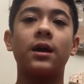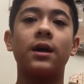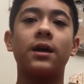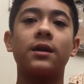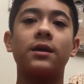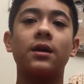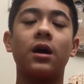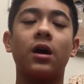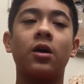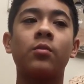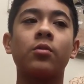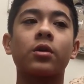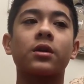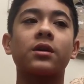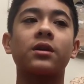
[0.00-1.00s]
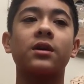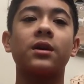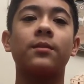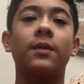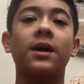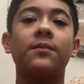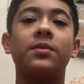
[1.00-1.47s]
And homework
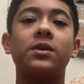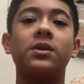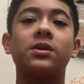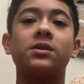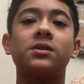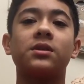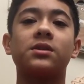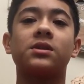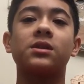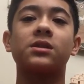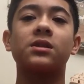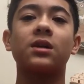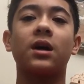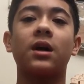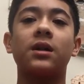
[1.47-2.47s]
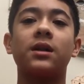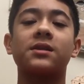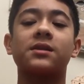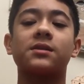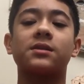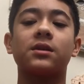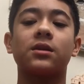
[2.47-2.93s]
in my opinion is just
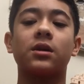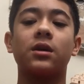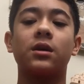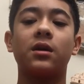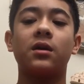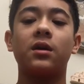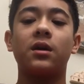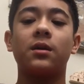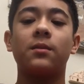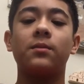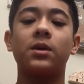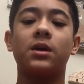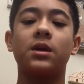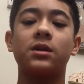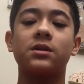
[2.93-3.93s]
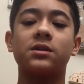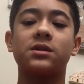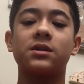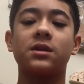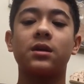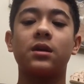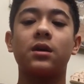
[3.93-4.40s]
unnecessary
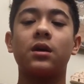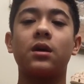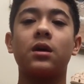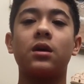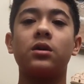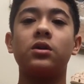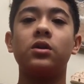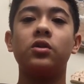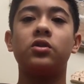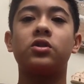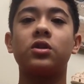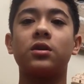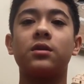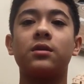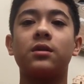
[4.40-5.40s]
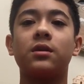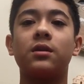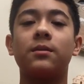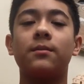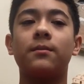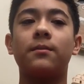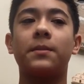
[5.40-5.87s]
because you shouldn't
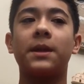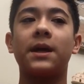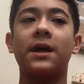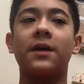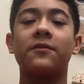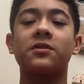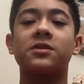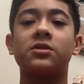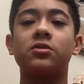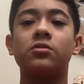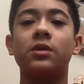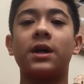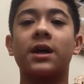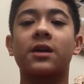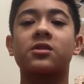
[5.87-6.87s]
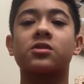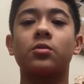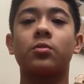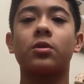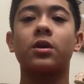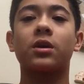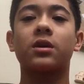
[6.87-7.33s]
be having to do extra
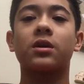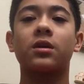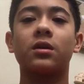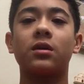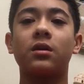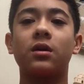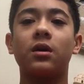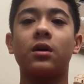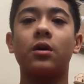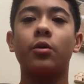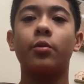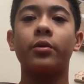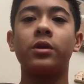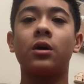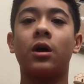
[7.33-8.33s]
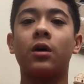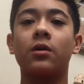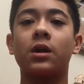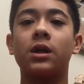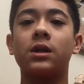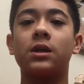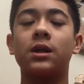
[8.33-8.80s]
work when you
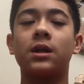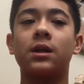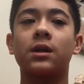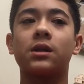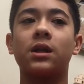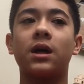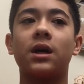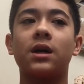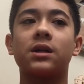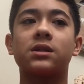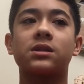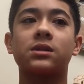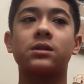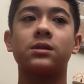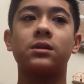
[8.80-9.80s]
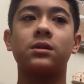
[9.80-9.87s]
already did in class.